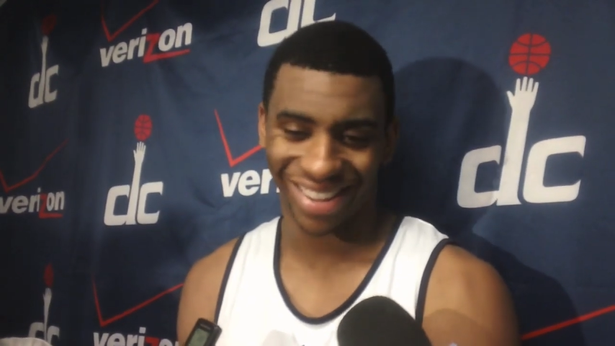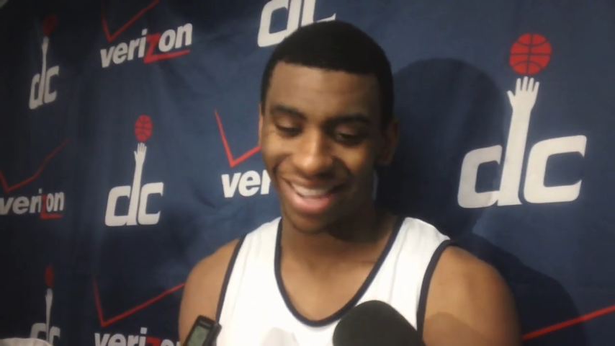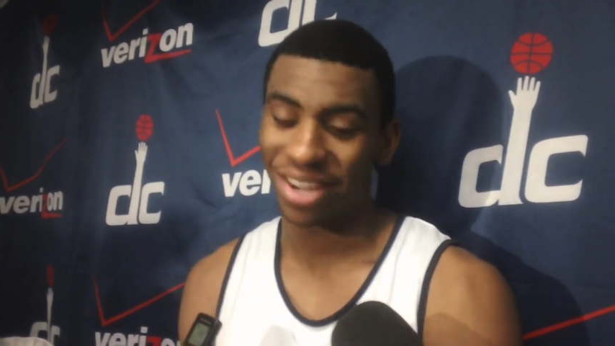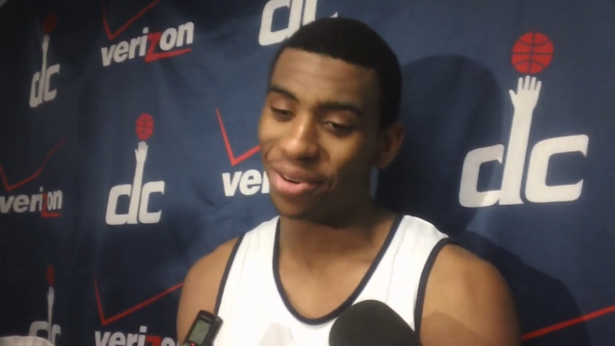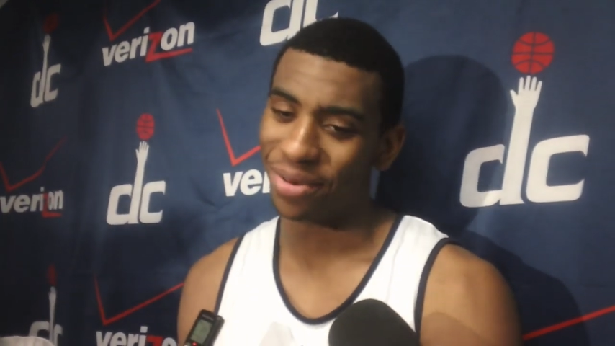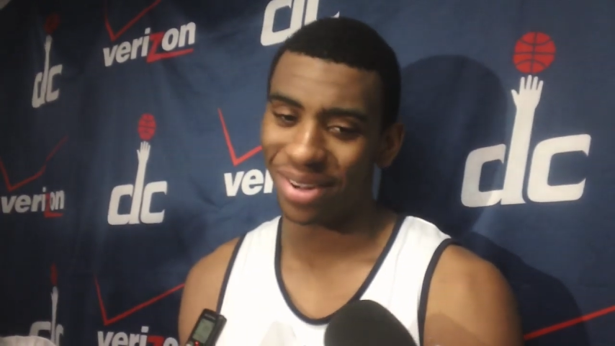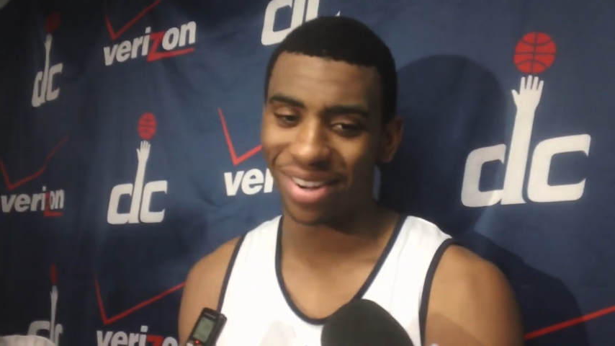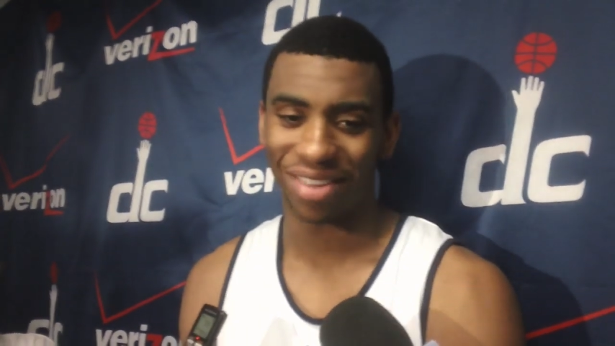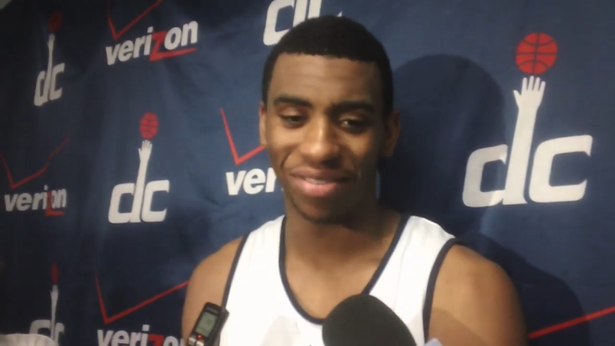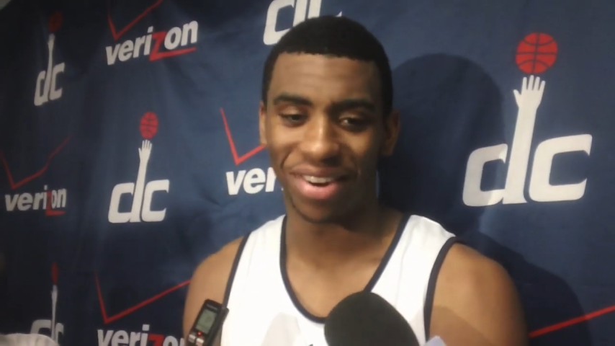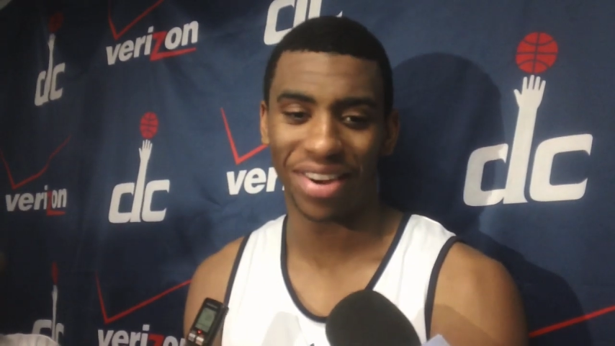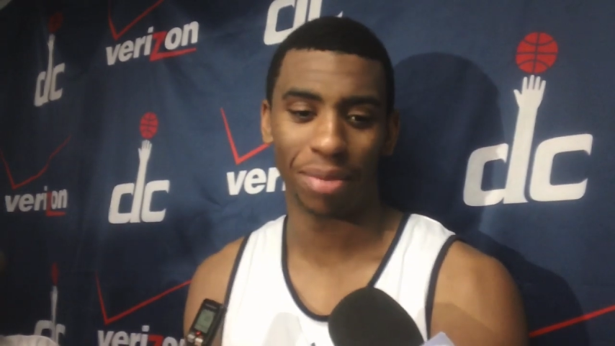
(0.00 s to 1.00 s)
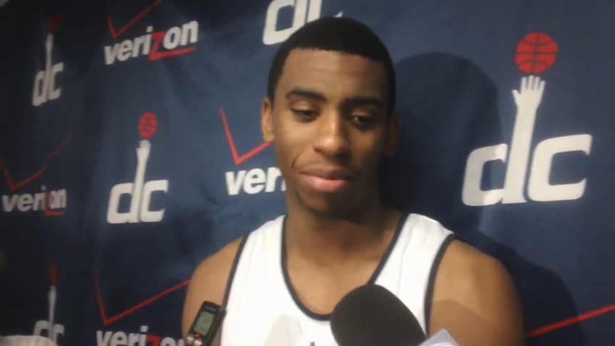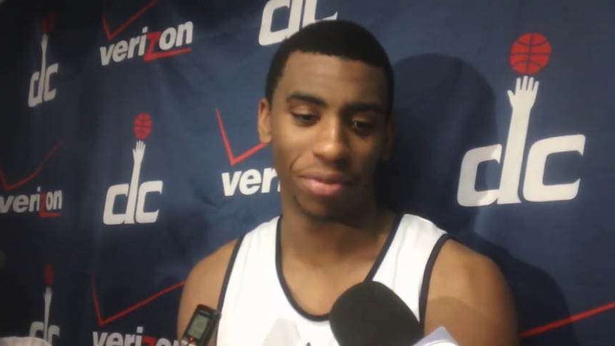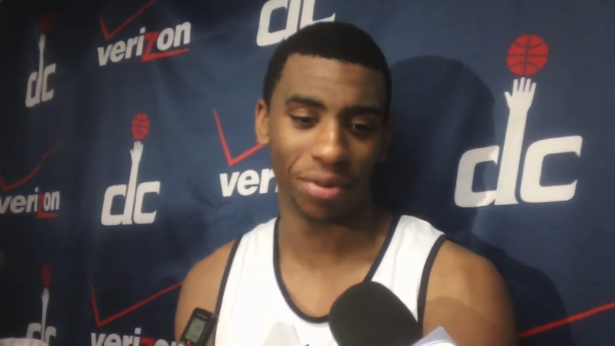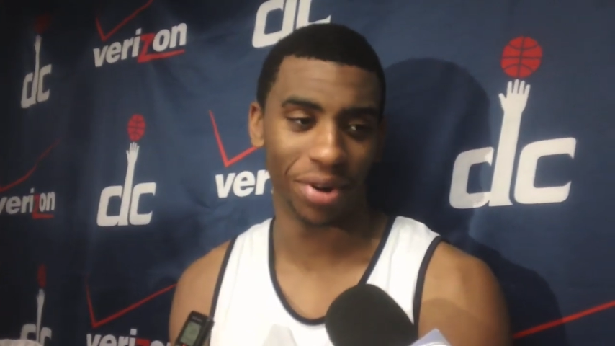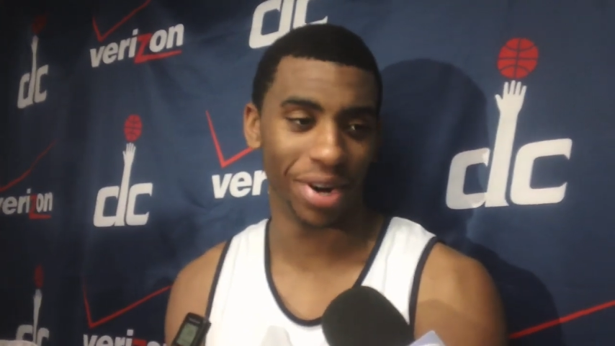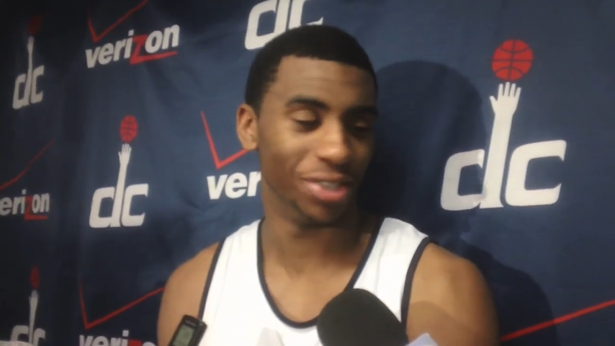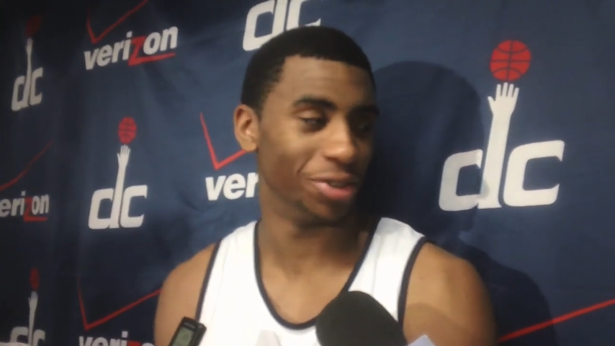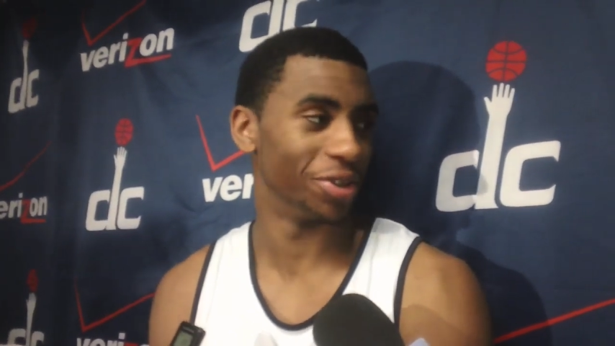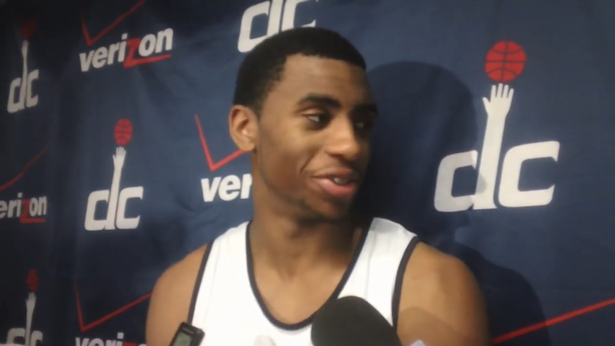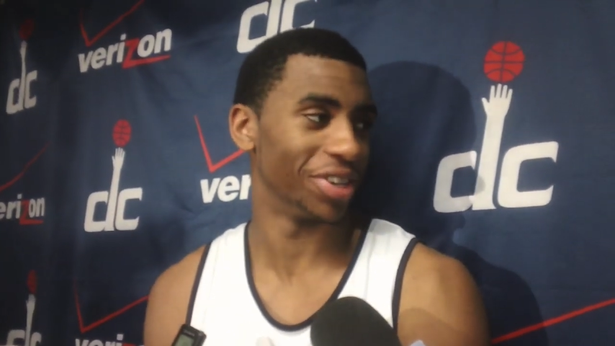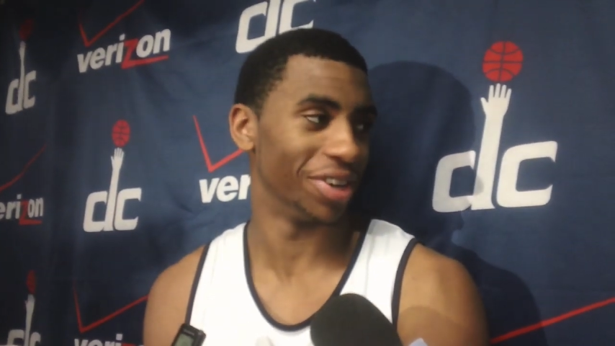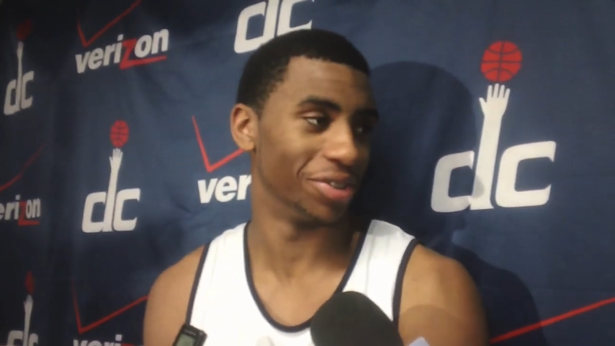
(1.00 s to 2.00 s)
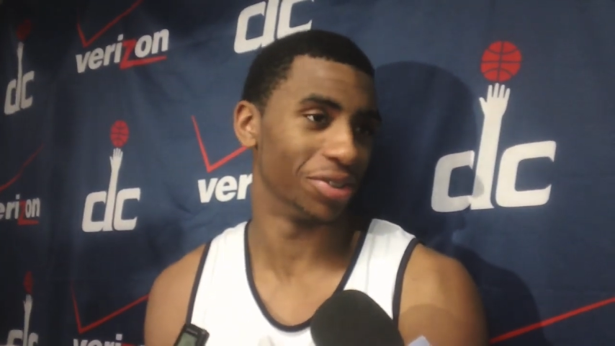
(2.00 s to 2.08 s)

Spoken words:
Yeah, well, I've done that before at Georgetown,